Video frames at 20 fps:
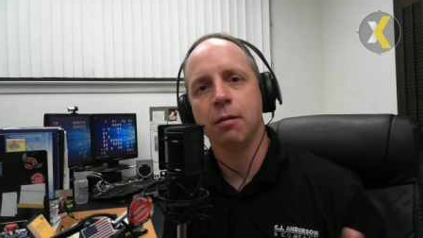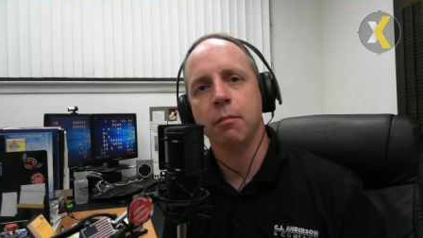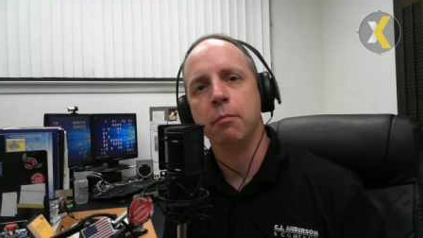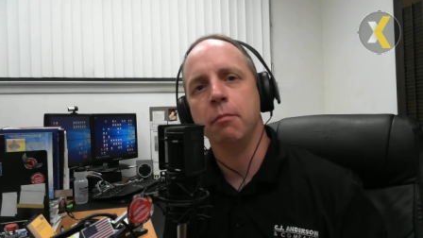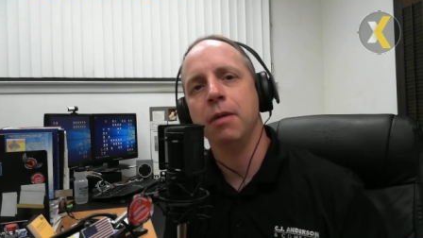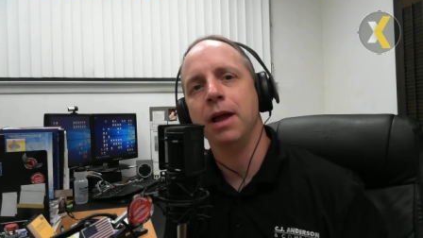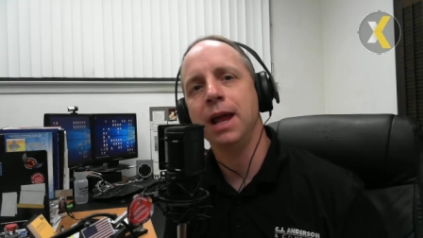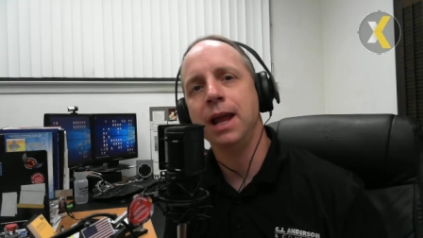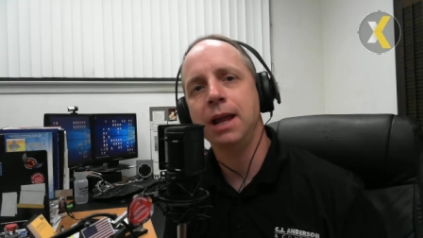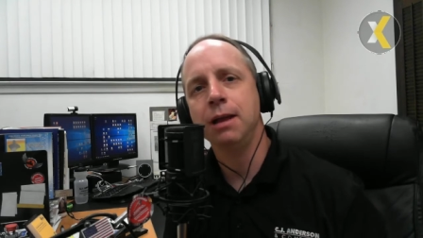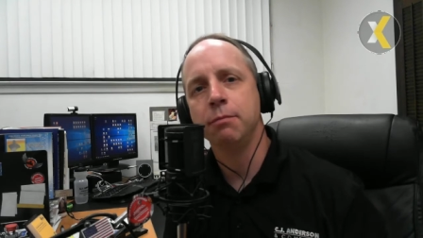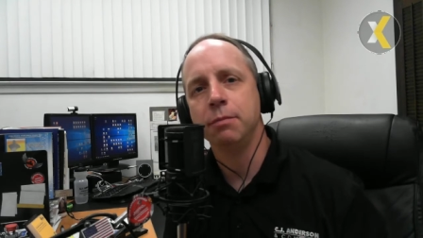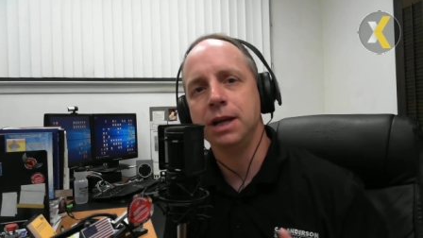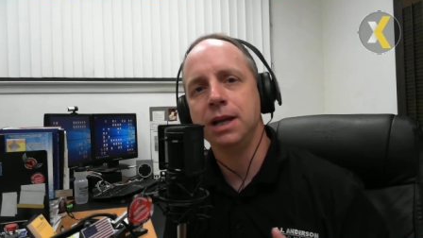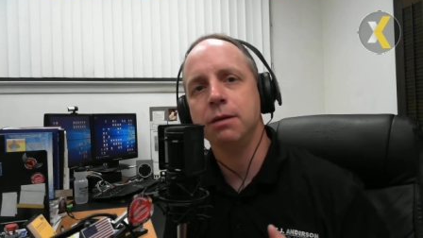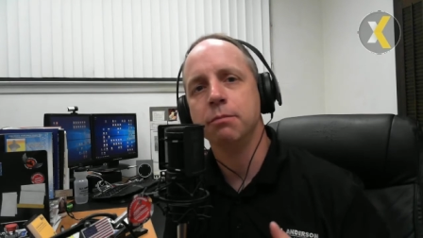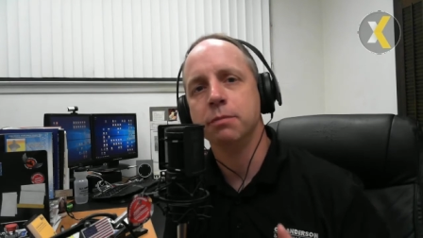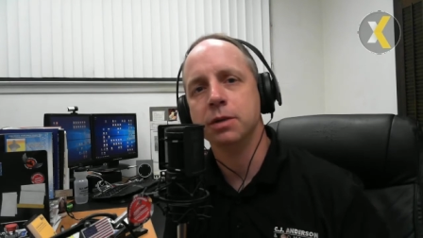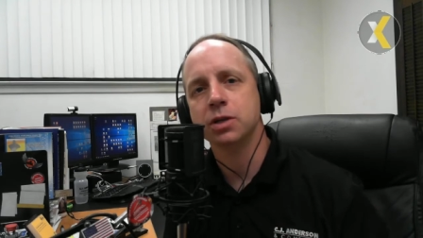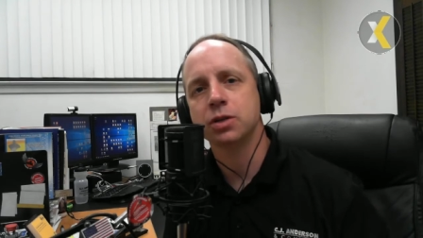may
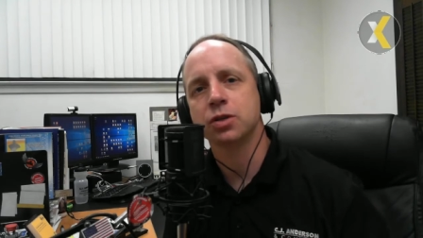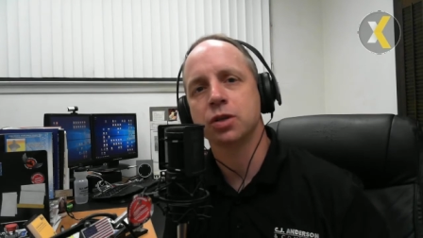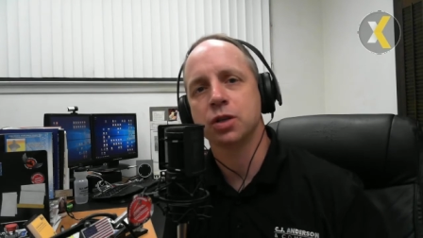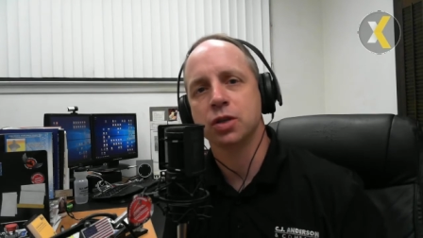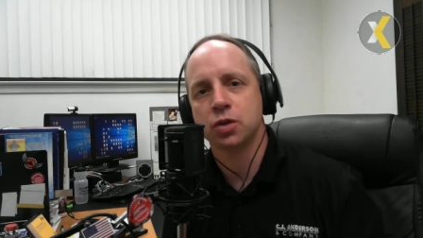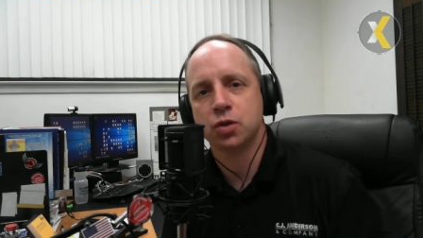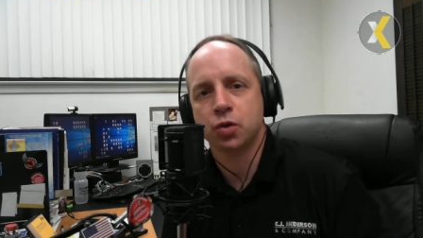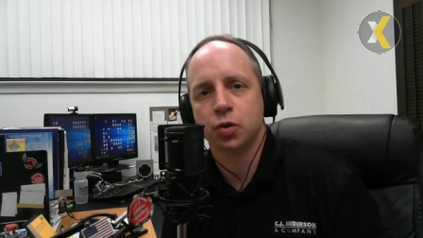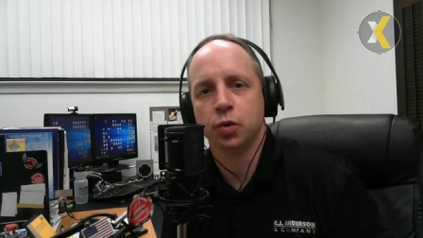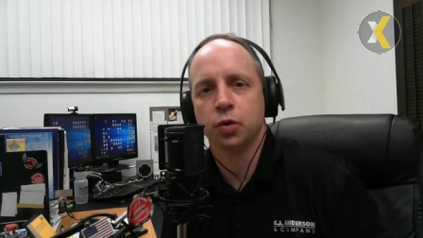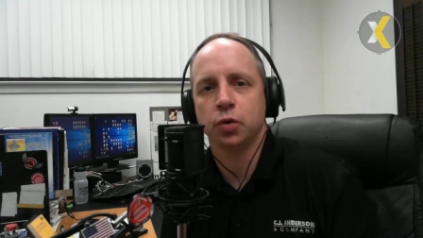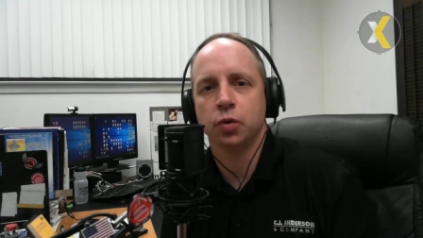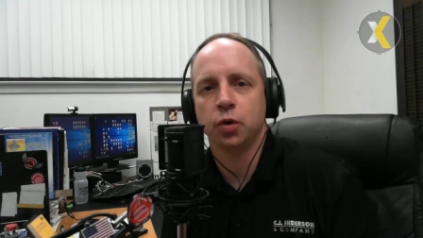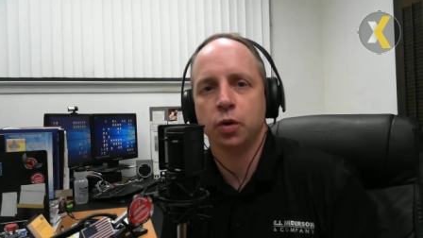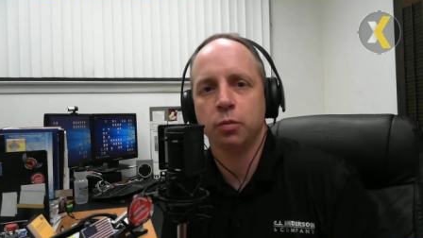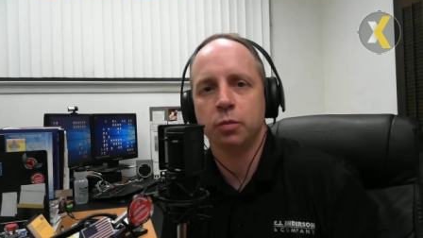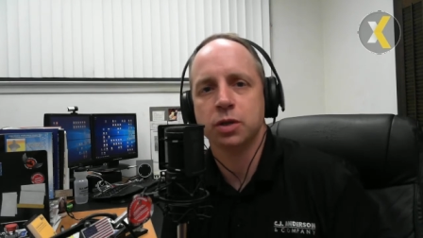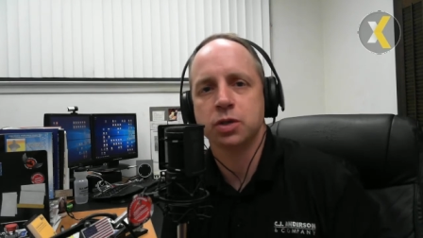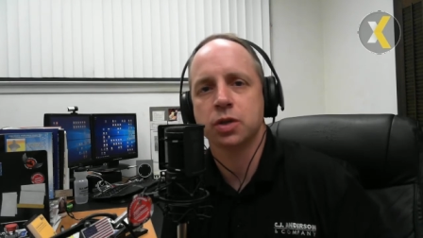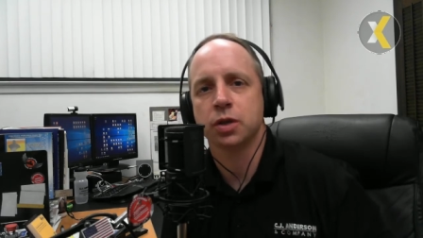be misconstrued
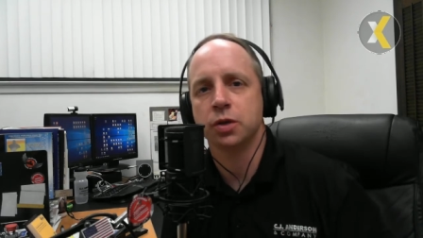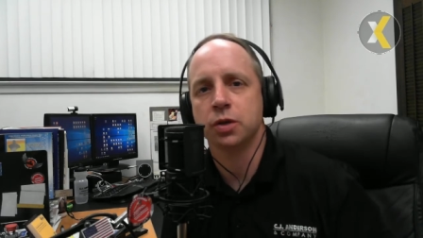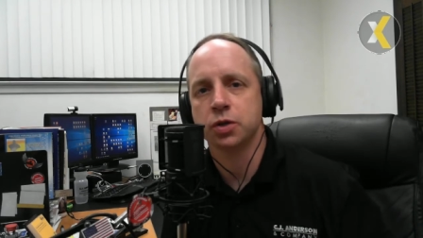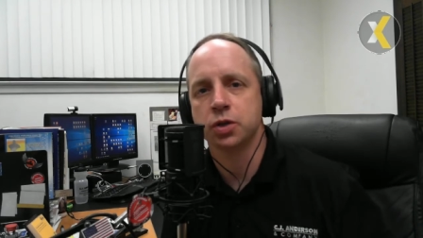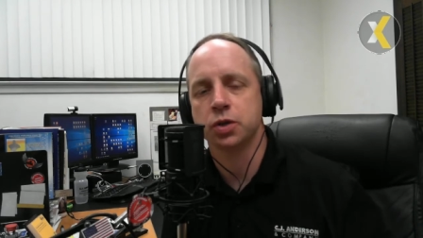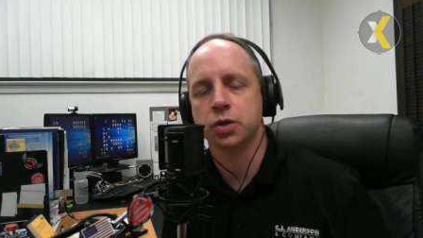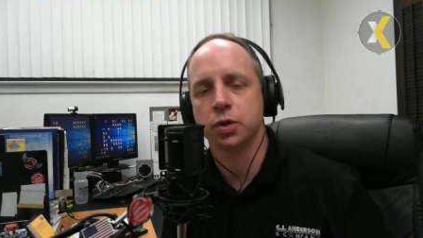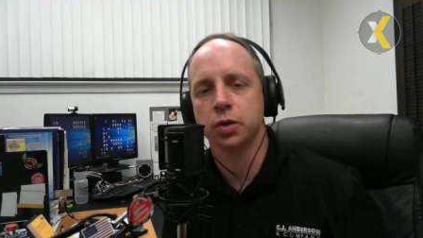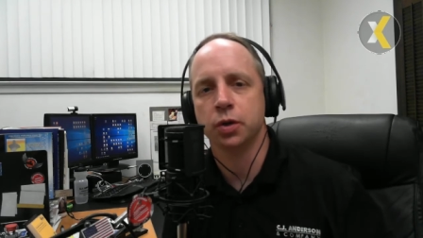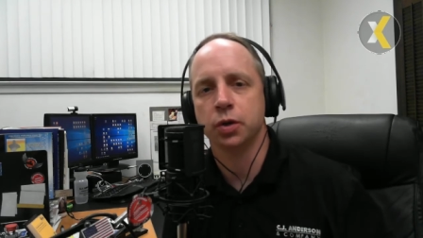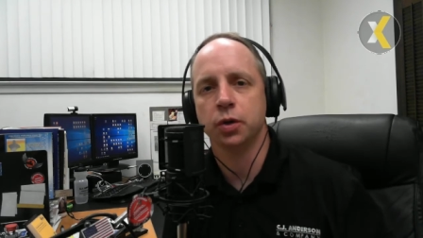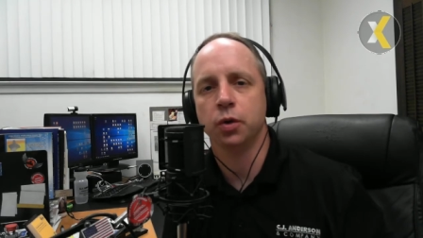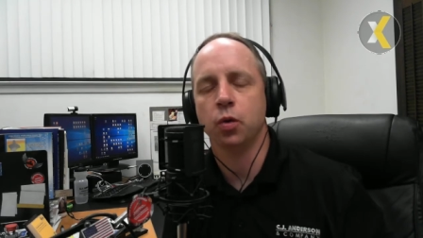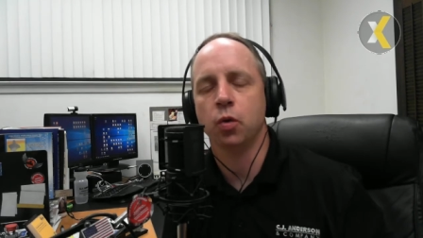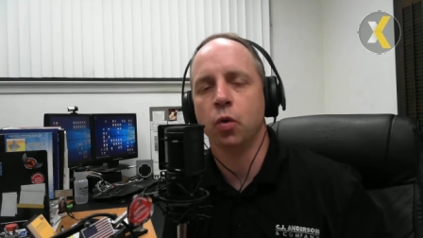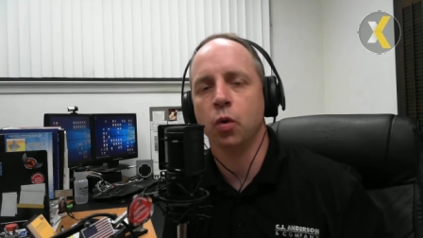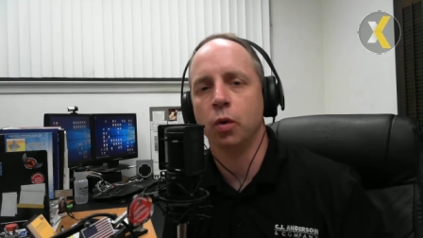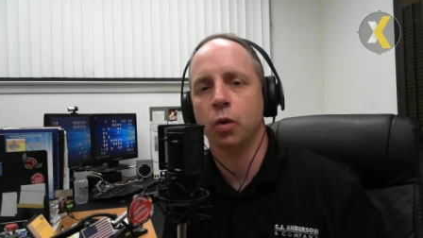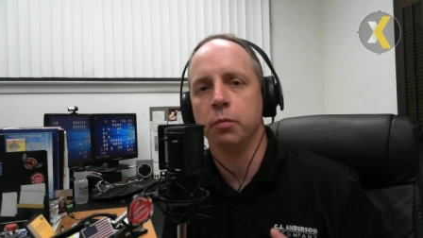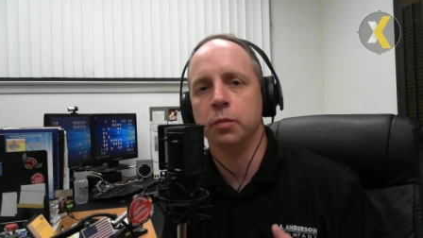or misunderstood
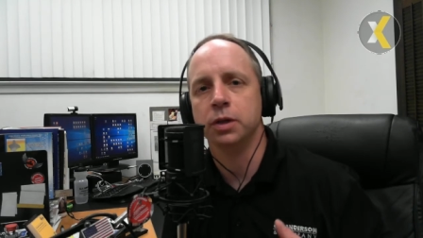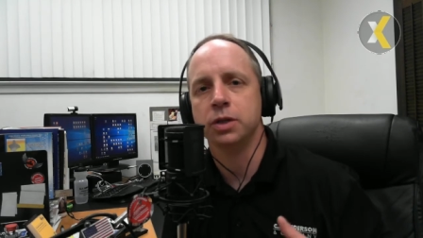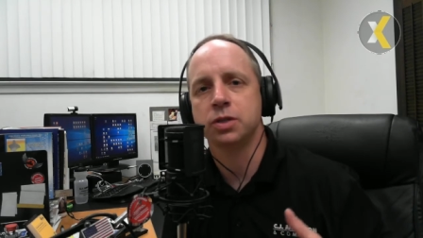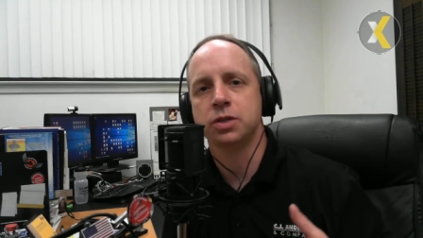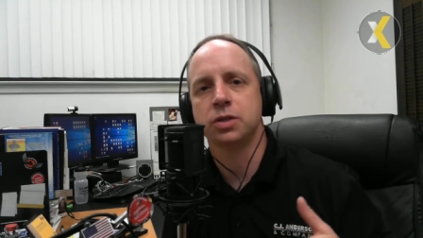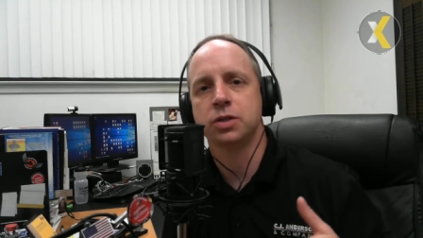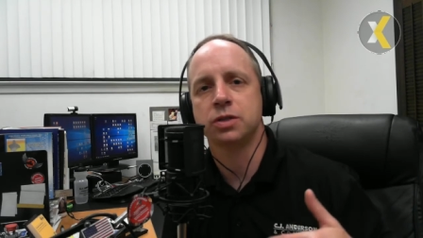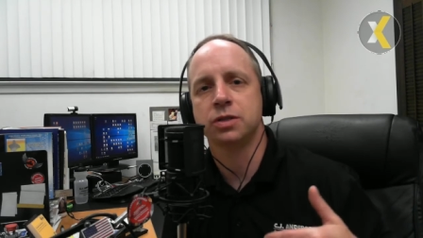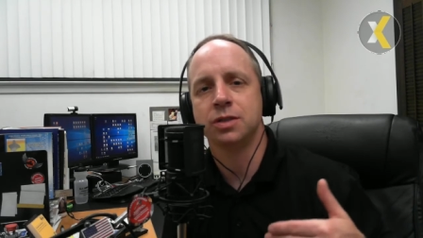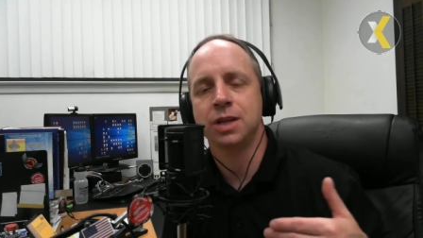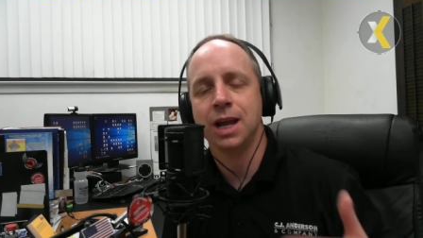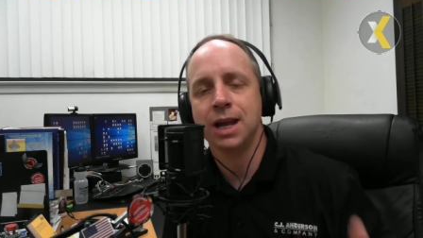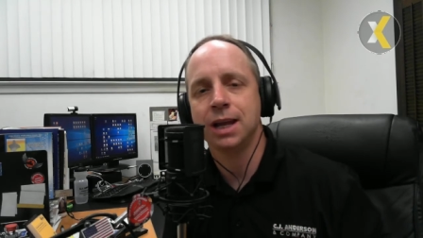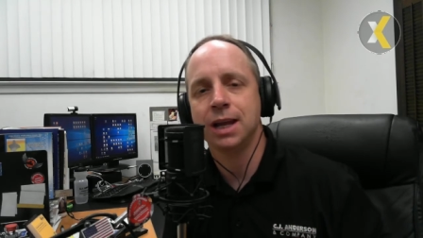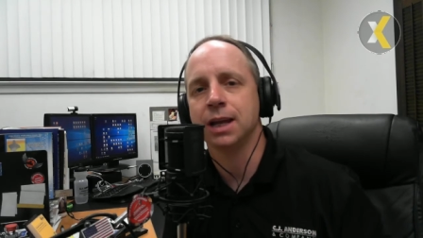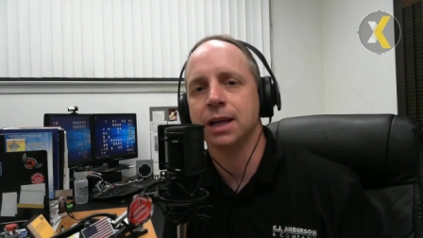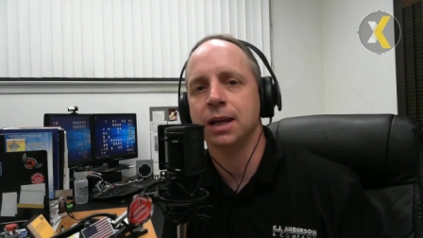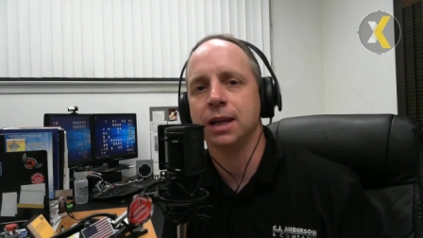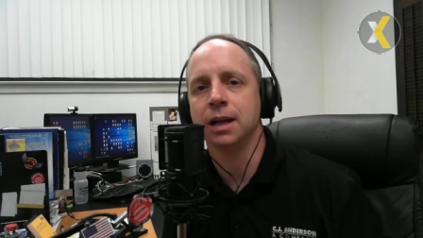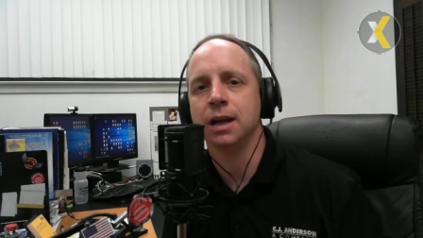or
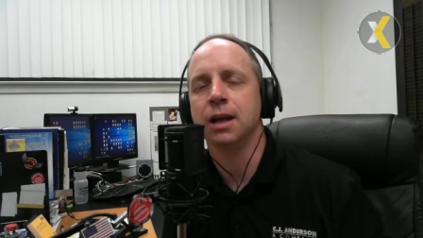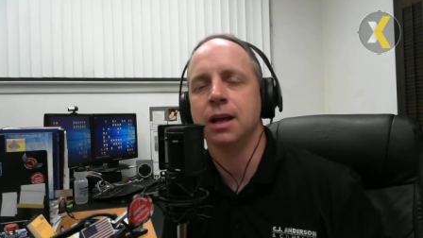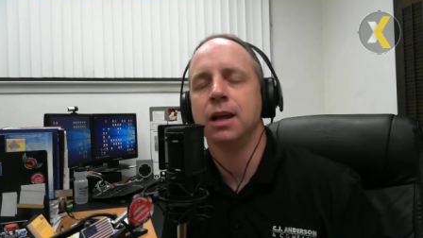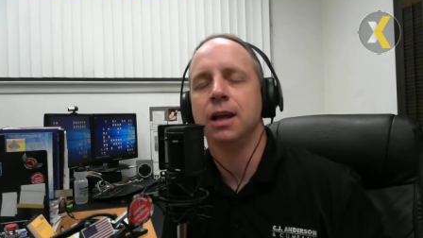mistaken